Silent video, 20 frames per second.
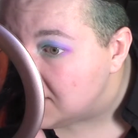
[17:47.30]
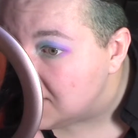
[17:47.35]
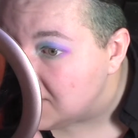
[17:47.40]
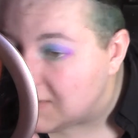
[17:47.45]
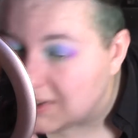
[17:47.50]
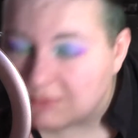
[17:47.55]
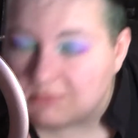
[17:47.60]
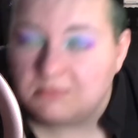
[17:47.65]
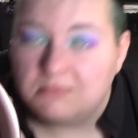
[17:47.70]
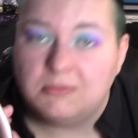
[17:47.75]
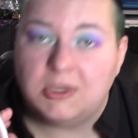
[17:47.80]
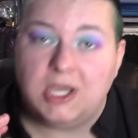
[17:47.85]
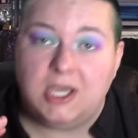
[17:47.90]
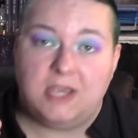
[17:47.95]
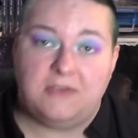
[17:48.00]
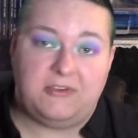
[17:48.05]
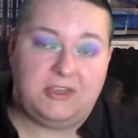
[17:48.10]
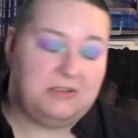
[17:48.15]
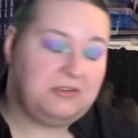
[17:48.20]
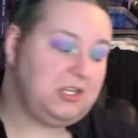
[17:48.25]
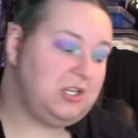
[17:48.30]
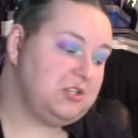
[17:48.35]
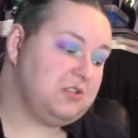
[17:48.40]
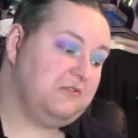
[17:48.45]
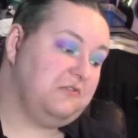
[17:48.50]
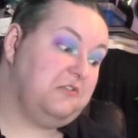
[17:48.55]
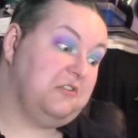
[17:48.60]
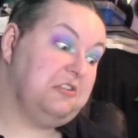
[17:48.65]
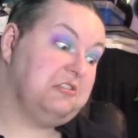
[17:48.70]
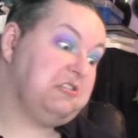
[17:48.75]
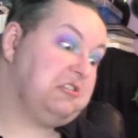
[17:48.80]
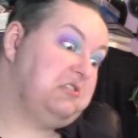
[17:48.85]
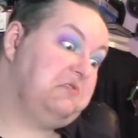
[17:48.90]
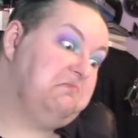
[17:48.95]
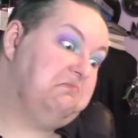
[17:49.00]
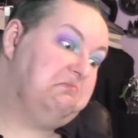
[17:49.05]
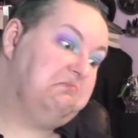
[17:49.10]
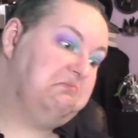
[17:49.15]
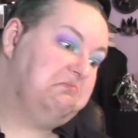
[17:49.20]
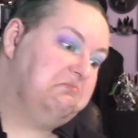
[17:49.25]
doing my foundation
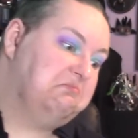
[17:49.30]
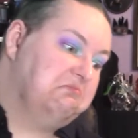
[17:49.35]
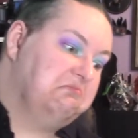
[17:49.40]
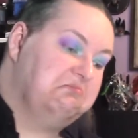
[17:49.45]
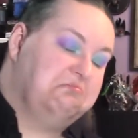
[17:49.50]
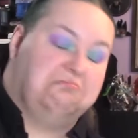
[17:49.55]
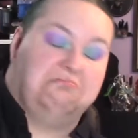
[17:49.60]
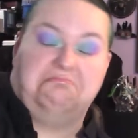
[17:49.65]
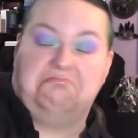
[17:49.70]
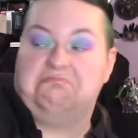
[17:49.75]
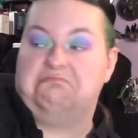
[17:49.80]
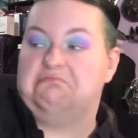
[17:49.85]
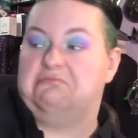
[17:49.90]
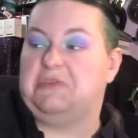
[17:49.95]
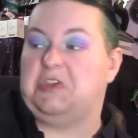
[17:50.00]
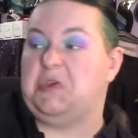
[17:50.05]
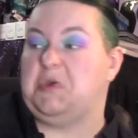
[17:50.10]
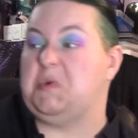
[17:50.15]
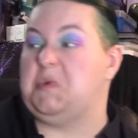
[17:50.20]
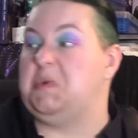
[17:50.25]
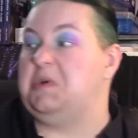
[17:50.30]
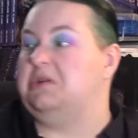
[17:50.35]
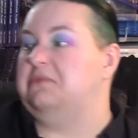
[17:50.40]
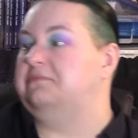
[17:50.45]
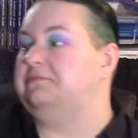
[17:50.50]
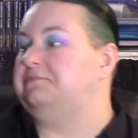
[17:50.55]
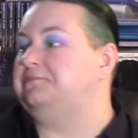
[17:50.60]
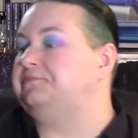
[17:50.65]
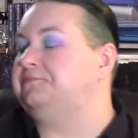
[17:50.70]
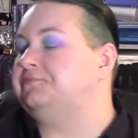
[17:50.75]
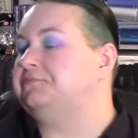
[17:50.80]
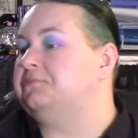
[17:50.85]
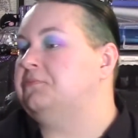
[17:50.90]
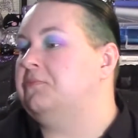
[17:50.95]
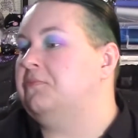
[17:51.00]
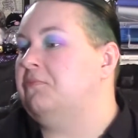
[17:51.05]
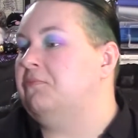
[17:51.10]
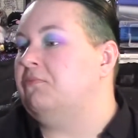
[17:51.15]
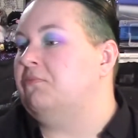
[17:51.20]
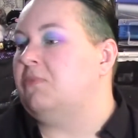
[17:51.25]
first. Cool.
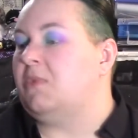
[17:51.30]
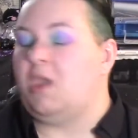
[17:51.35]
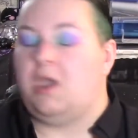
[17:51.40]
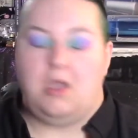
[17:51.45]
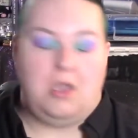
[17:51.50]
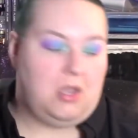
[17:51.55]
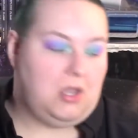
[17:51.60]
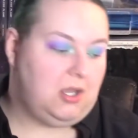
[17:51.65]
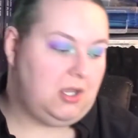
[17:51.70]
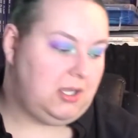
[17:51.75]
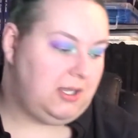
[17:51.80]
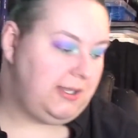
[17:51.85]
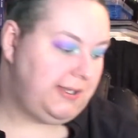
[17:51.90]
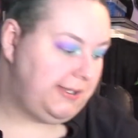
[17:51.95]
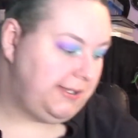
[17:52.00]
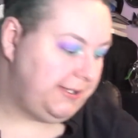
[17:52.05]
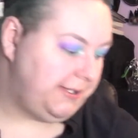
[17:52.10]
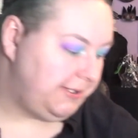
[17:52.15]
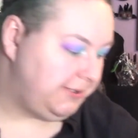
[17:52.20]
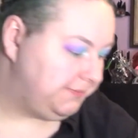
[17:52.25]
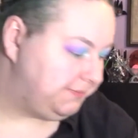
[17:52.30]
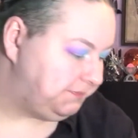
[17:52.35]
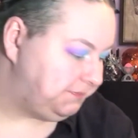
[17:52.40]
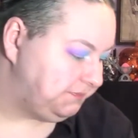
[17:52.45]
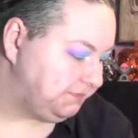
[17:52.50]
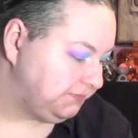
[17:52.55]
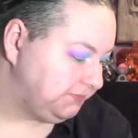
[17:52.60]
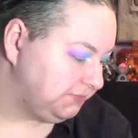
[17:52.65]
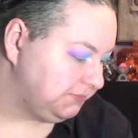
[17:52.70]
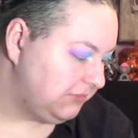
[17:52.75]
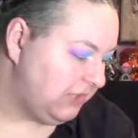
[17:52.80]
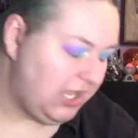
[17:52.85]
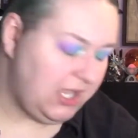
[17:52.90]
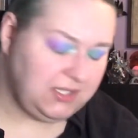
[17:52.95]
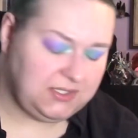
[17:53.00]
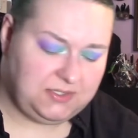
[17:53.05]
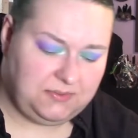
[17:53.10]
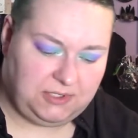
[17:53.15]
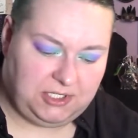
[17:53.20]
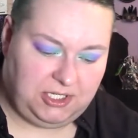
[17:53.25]
Um,
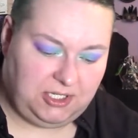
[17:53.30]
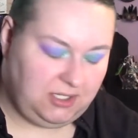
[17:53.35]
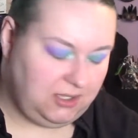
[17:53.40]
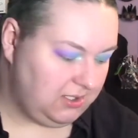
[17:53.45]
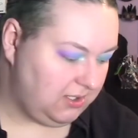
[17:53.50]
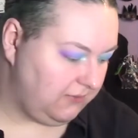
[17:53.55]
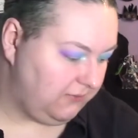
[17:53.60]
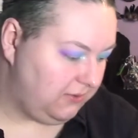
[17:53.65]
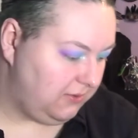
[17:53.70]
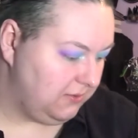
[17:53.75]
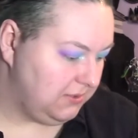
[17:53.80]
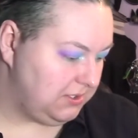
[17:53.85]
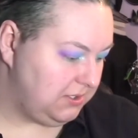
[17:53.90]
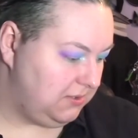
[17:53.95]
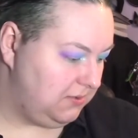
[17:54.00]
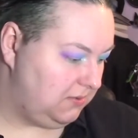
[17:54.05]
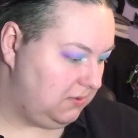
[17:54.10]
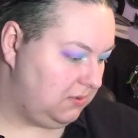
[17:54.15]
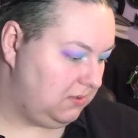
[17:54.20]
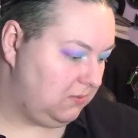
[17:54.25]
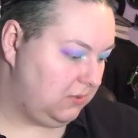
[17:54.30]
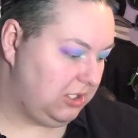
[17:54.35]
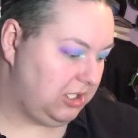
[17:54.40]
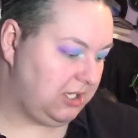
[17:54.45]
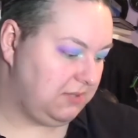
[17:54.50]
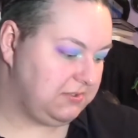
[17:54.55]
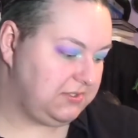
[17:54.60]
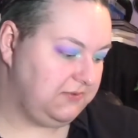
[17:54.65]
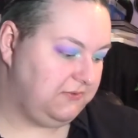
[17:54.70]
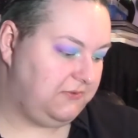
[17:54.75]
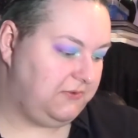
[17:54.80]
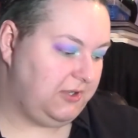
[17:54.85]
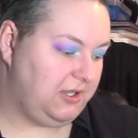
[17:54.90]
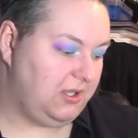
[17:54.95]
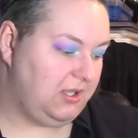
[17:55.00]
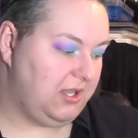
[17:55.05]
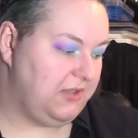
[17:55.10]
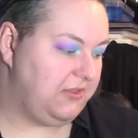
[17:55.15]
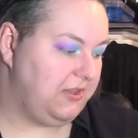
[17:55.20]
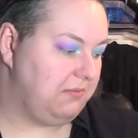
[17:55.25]
yeah, so what are y'all looking forward to when it comes to
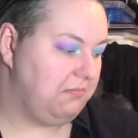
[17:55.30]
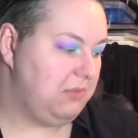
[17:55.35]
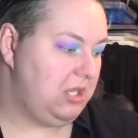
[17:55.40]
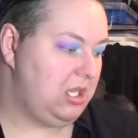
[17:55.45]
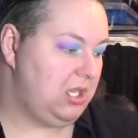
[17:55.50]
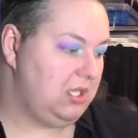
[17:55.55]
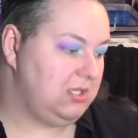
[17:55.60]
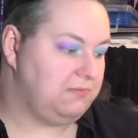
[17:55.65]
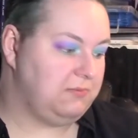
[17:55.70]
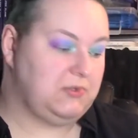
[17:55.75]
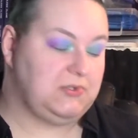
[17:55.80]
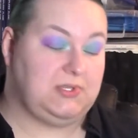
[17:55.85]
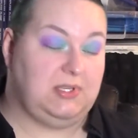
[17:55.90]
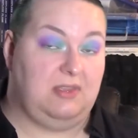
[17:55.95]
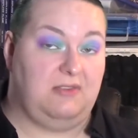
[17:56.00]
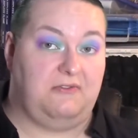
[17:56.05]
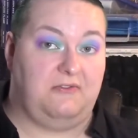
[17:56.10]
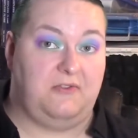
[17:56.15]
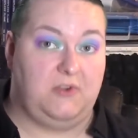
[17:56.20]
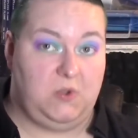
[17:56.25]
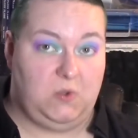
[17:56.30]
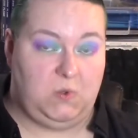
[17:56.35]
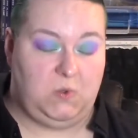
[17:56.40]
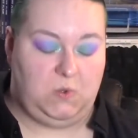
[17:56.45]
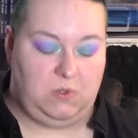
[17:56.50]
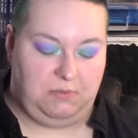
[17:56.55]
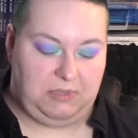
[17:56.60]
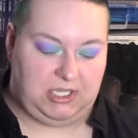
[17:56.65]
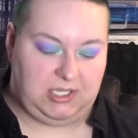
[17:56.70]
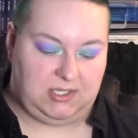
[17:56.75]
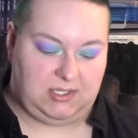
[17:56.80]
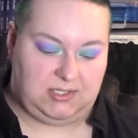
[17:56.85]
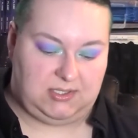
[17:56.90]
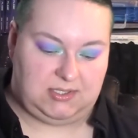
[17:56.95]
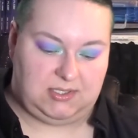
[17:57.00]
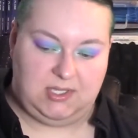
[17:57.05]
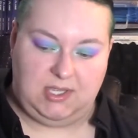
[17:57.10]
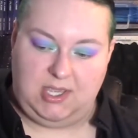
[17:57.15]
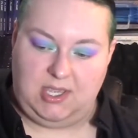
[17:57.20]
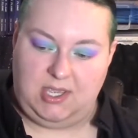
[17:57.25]
fall? I think me, it's mostly the food
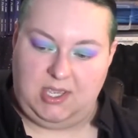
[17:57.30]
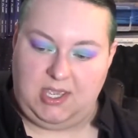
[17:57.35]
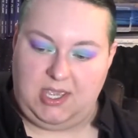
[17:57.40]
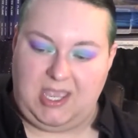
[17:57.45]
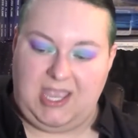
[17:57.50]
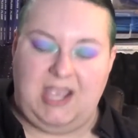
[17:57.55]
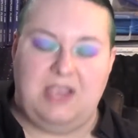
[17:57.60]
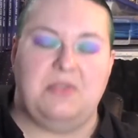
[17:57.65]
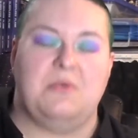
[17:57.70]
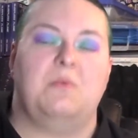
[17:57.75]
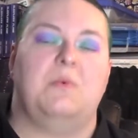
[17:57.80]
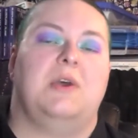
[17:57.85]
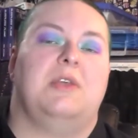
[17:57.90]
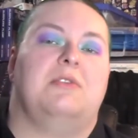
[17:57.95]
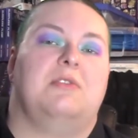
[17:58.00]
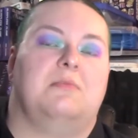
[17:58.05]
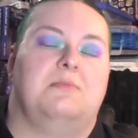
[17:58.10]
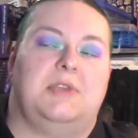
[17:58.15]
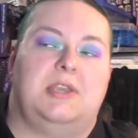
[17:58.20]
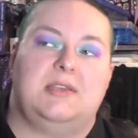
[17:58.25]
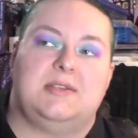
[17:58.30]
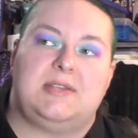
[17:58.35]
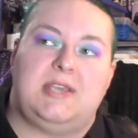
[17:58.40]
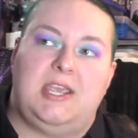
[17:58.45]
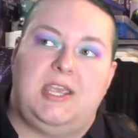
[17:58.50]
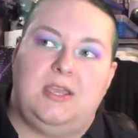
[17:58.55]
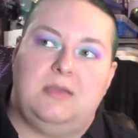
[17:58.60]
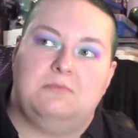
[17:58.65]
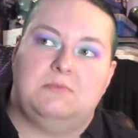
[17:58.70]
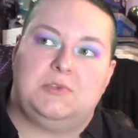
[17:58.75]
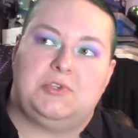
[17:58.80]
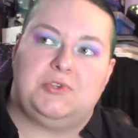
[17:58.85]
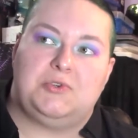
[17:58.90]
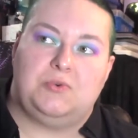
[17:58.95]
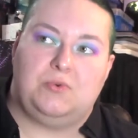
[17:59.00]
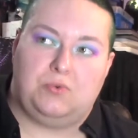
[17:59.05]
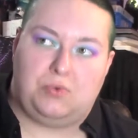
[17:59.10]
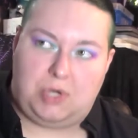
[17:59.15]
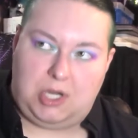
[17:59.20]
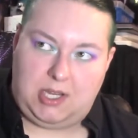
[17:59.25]
because, and the weather because I am
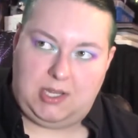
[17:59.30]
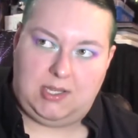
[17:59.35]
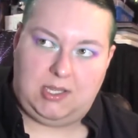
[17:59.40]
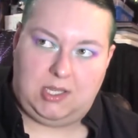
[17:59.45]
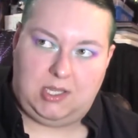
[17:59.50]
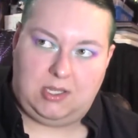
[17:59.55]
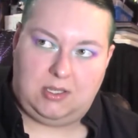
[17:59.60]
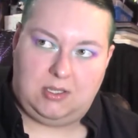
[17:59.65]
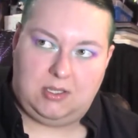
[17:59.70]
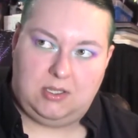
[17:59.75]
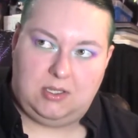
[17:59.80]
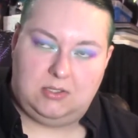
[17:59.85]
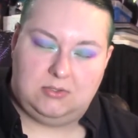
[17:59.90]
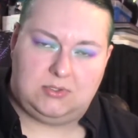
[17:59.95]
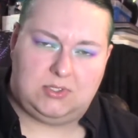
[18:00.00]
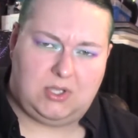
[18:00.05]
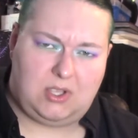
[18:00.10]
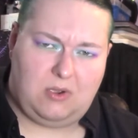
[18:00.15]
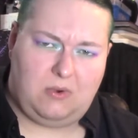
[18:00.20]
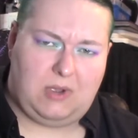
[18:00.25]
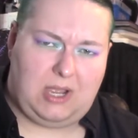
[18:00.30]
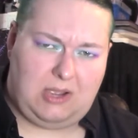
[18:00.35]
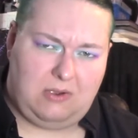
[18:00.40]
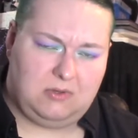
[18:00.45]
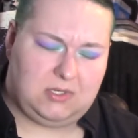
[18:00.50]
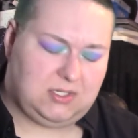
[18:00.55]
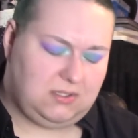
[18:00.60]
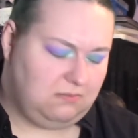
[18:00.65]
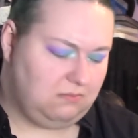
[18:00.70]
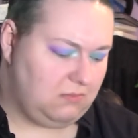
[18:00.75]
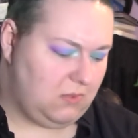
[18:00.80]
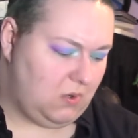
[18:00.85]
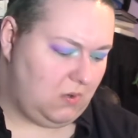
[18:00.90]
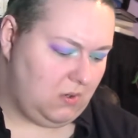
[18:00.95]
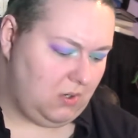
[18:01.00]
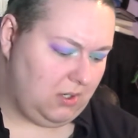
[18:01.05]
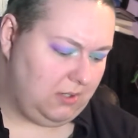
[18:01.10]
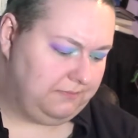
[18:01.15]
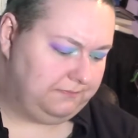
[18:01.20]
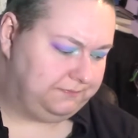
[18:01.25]
trying to go out
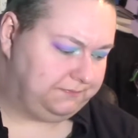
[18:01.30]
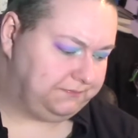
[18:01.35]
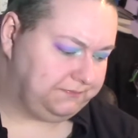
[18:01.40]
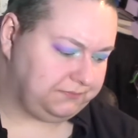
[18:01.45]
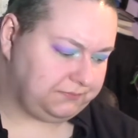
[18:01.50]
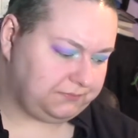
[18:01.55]
more.